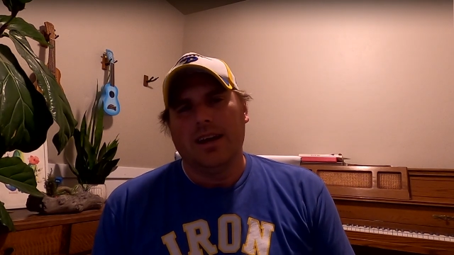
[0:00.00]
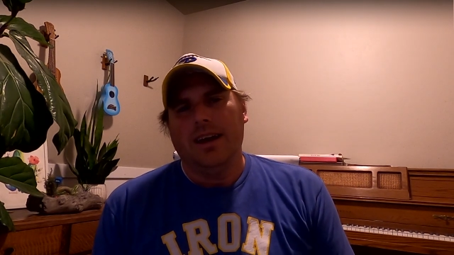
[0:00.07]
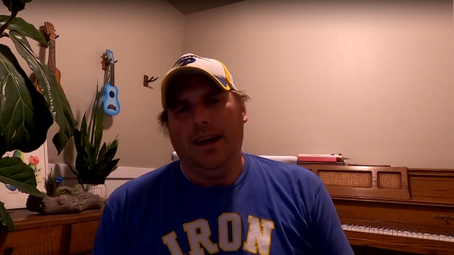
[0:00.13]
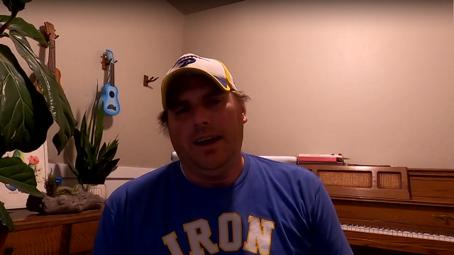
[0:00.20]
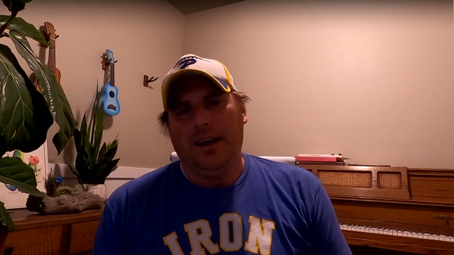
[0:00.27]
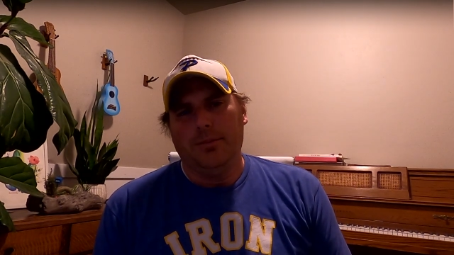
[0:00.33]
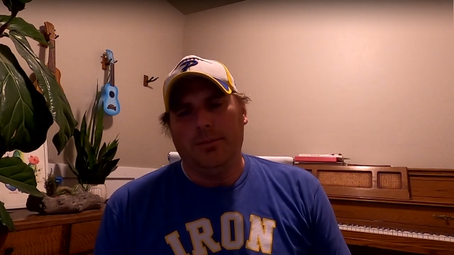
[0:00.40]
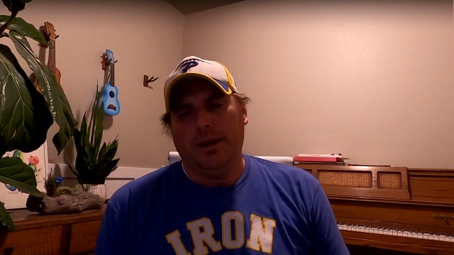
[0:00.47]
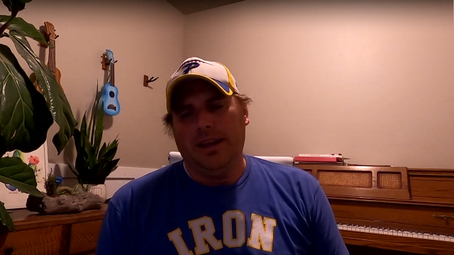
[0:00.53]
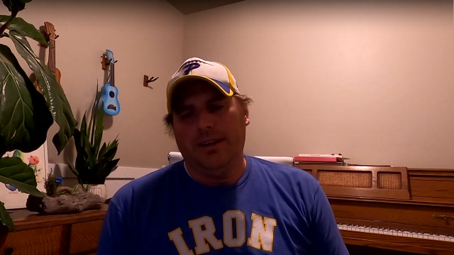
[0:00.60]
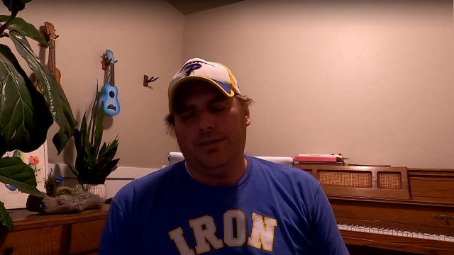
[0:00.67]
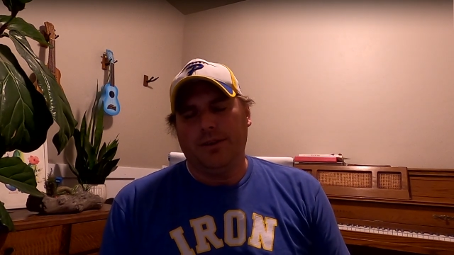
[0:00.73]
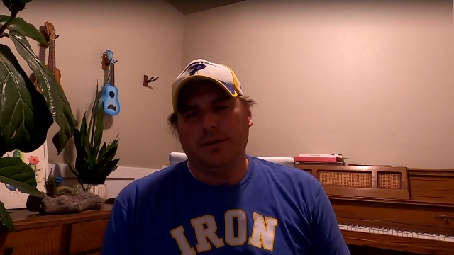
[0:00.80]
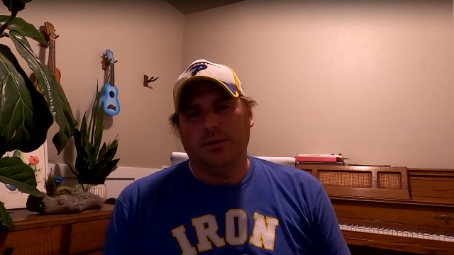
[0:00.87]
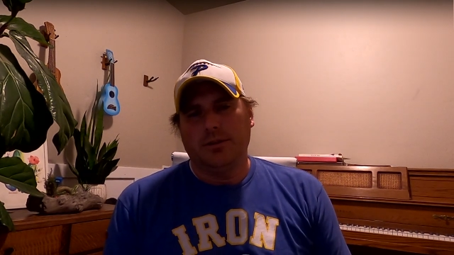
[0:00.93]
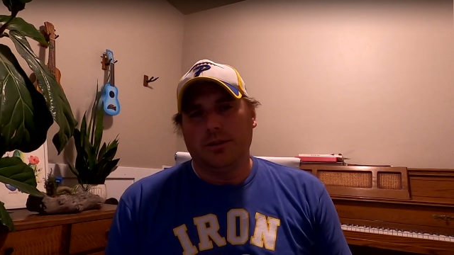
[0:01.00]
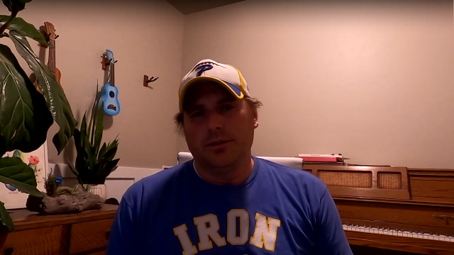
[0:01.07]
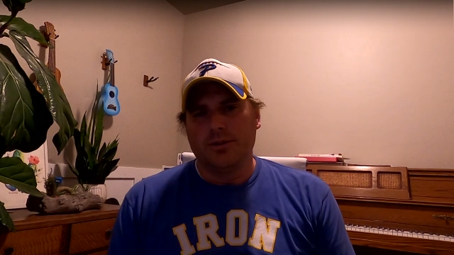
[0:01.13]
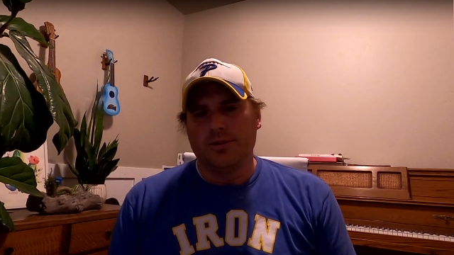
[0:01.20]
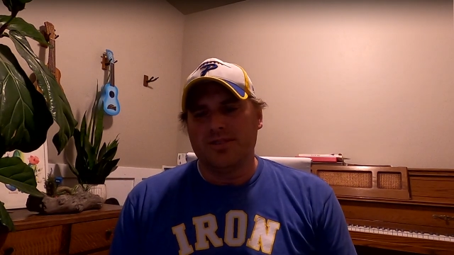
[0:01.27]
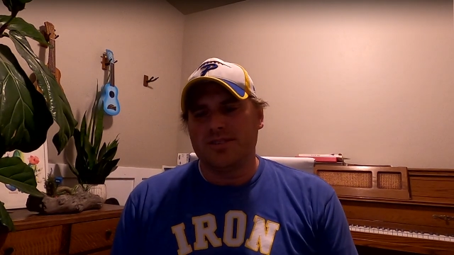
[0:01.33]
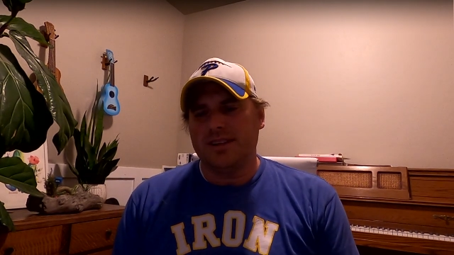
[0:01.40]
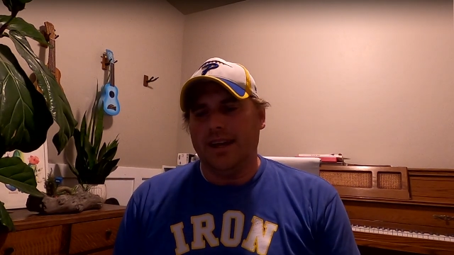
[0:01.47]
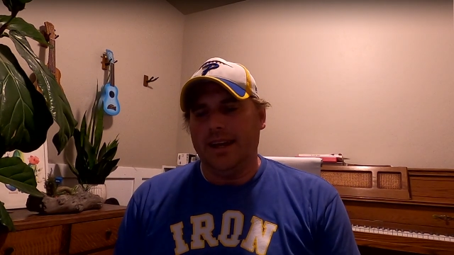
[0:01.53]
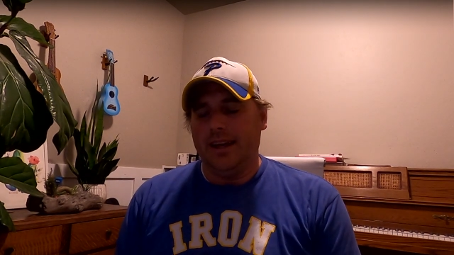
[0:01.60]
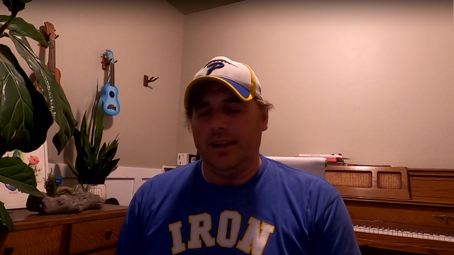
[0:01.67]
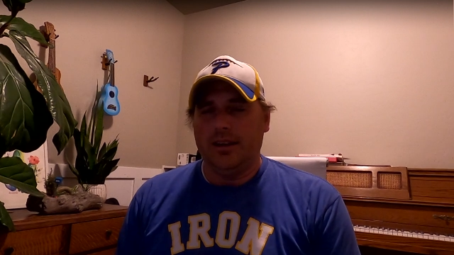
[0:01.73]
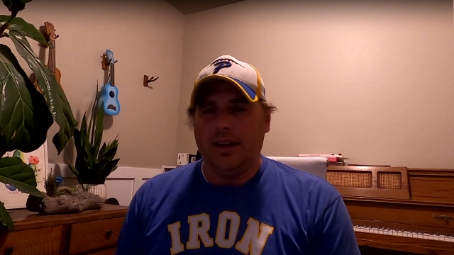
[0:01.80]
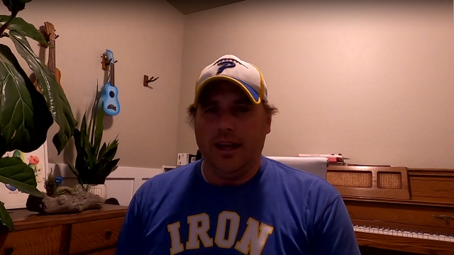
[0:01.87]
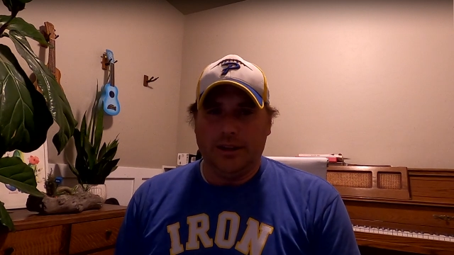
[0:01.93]
If you use
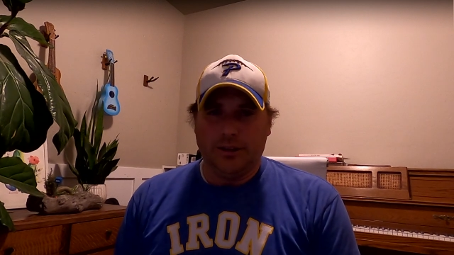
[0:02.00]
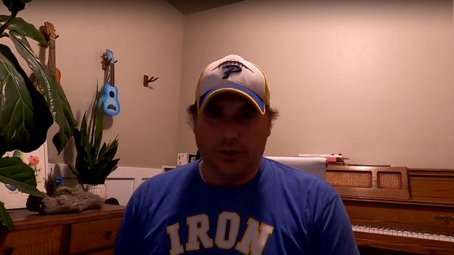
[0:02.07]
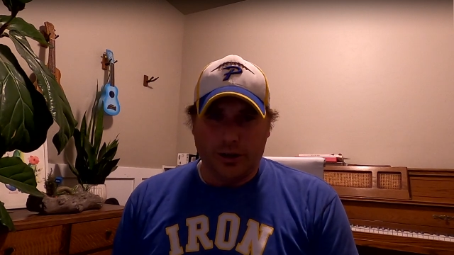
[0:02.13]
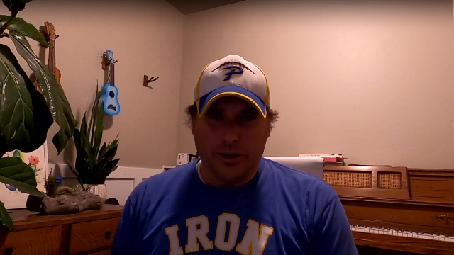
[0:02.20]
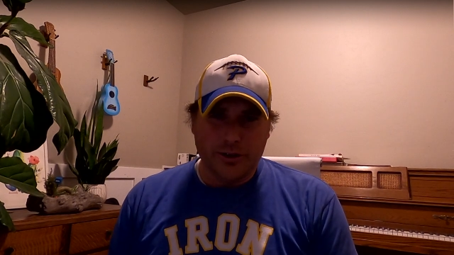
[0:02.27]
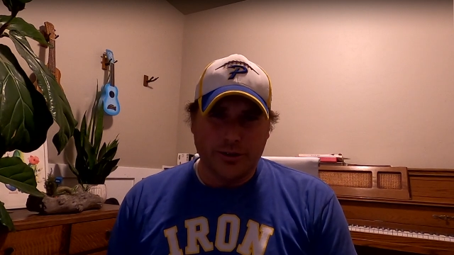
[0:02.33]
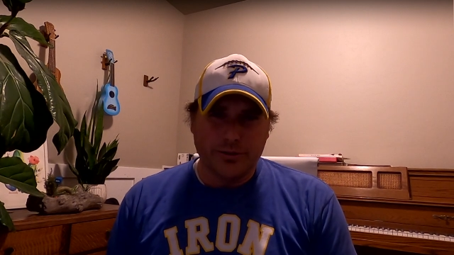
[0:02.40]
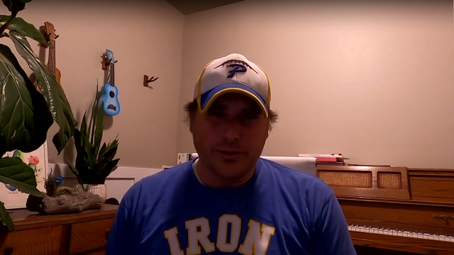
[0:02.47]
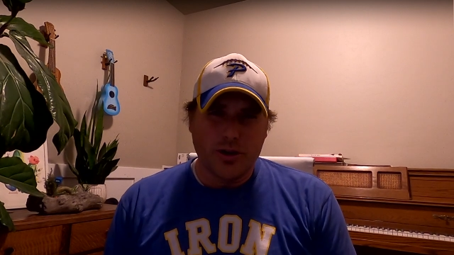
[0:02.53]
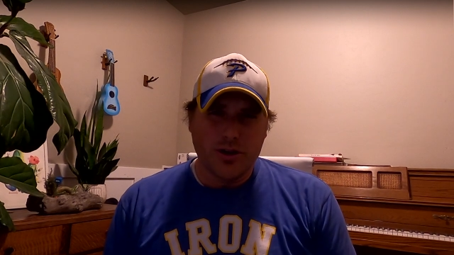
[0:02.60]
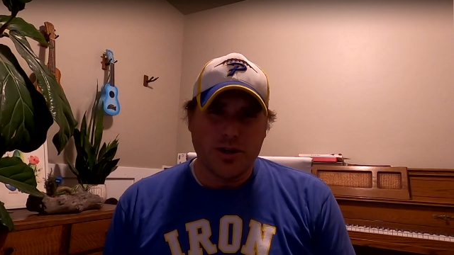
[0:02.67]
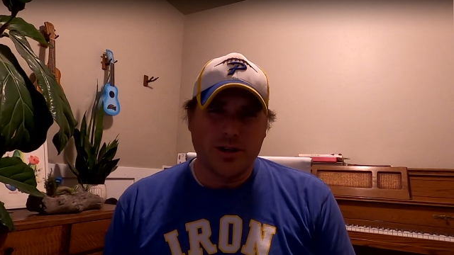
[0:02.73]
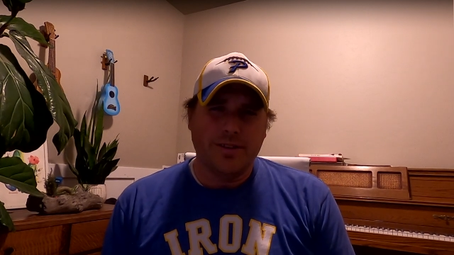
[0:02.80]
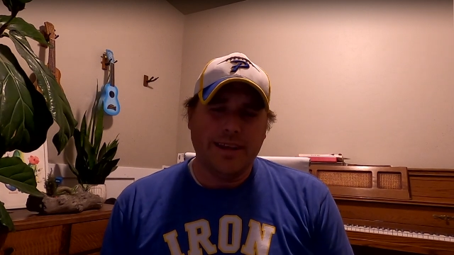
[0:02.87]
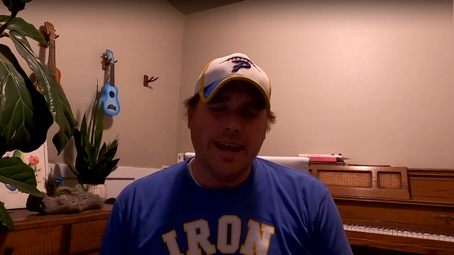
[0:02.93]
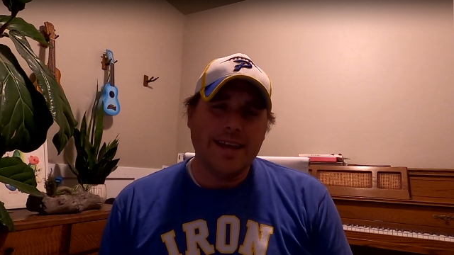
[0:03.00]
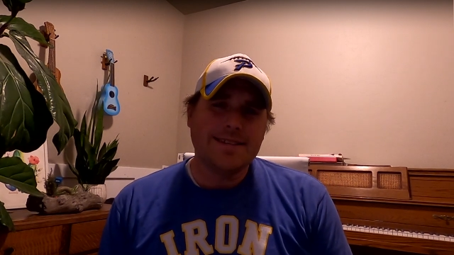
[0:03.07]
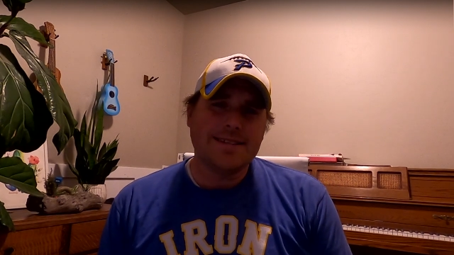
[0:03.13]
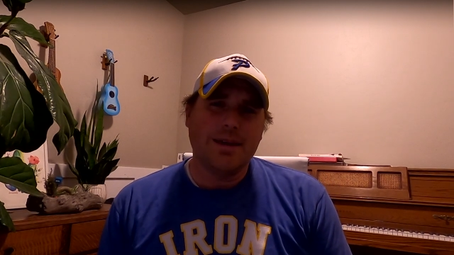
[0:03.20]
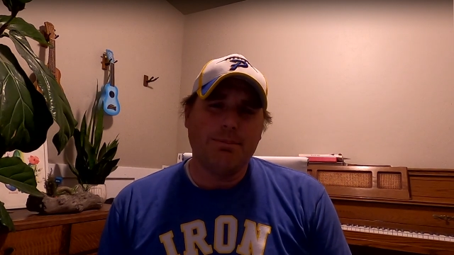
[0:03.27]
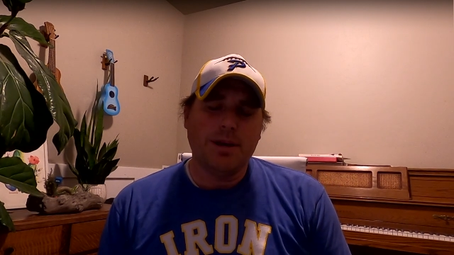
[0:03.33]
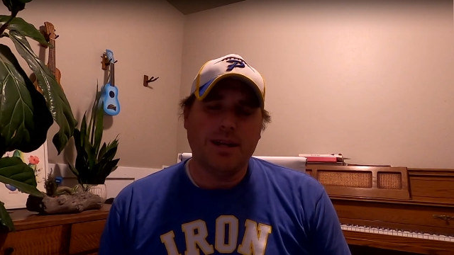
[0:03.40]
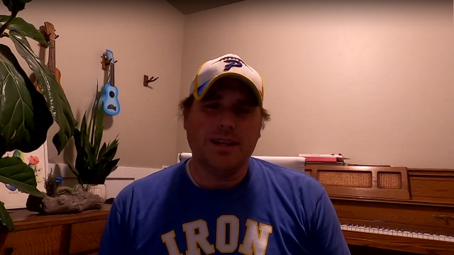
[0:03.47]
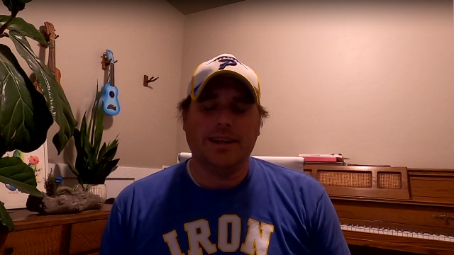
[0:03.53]
a larger version of the ATEM Mini,